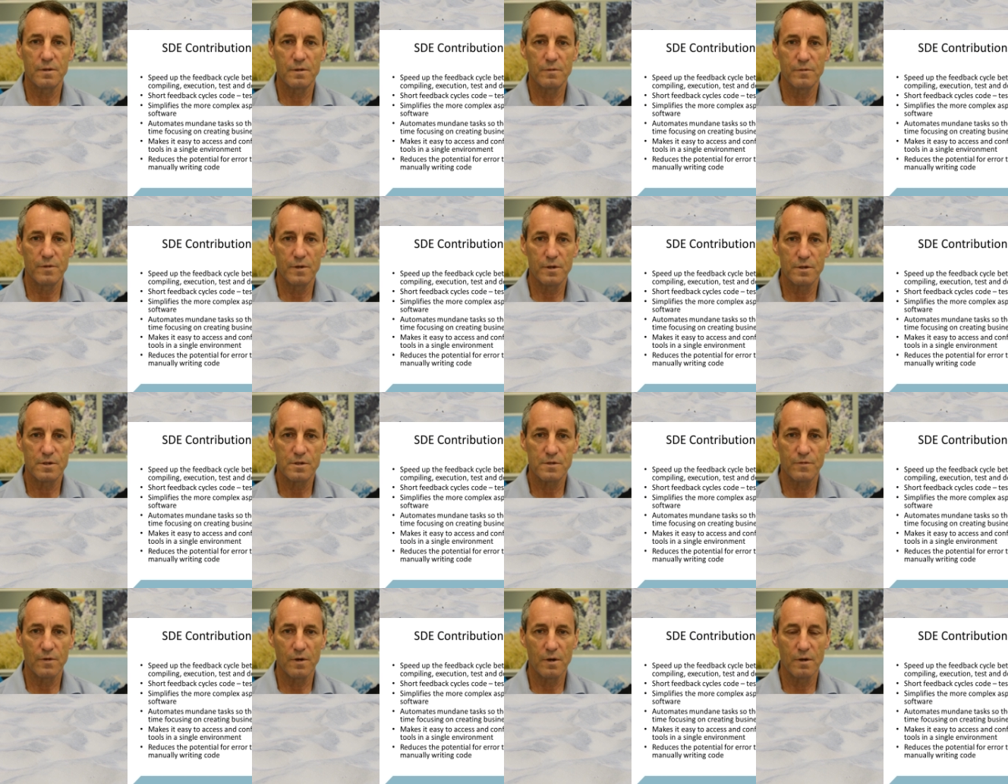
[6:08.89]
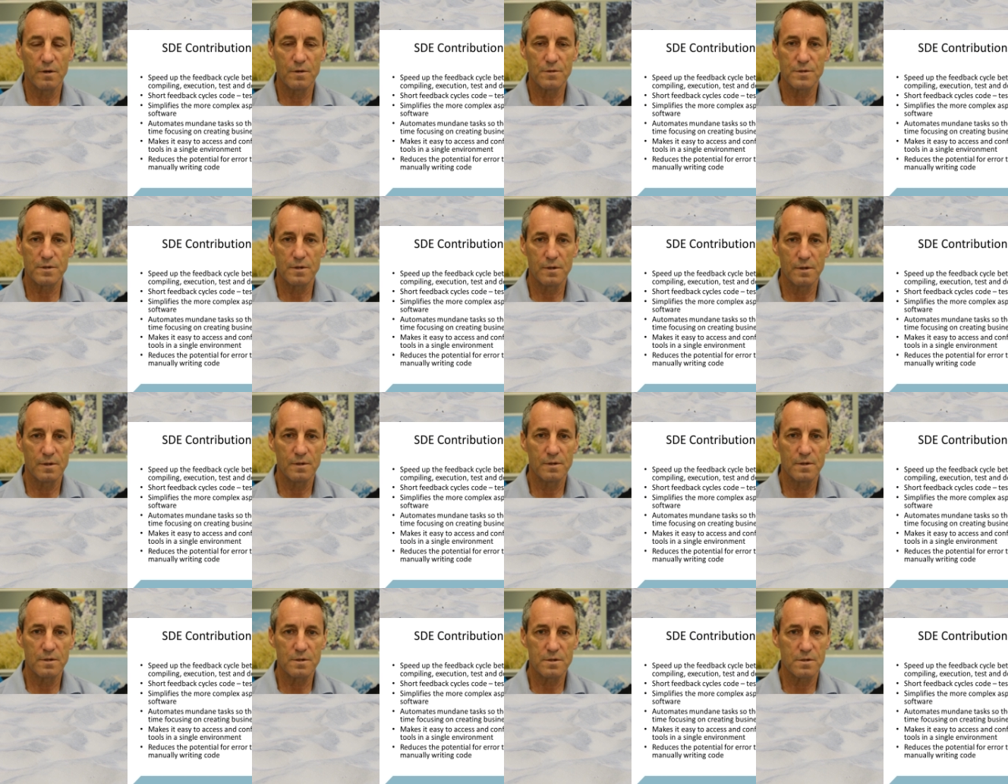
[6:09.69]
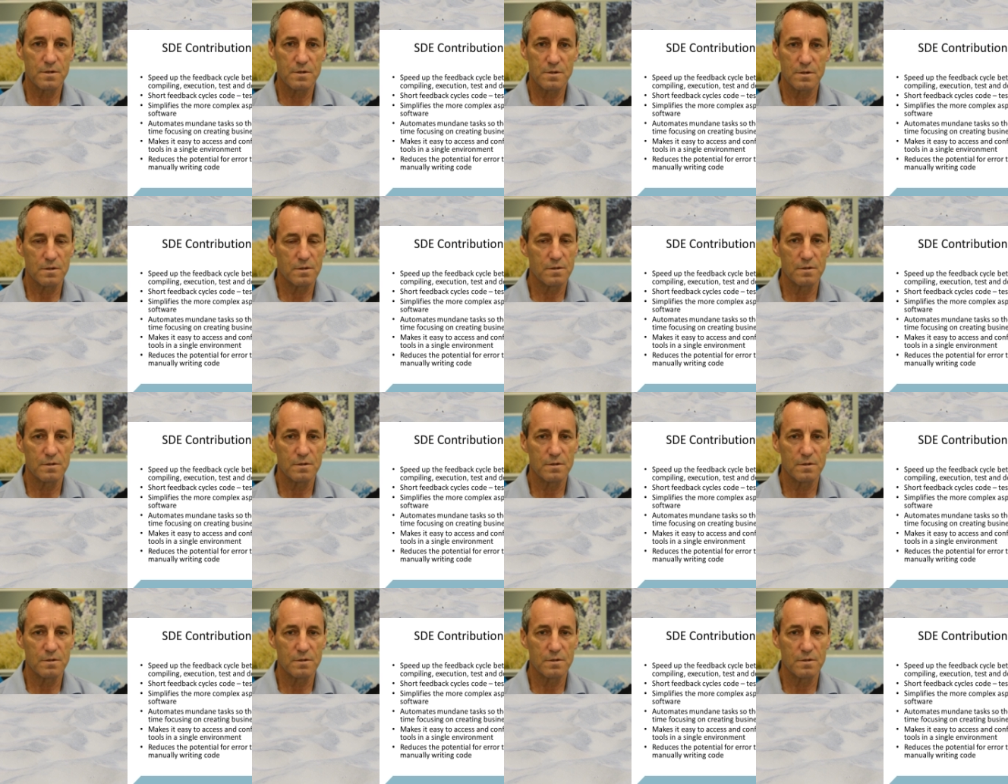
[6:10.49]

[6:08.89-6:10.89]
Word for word: the various files, and there's just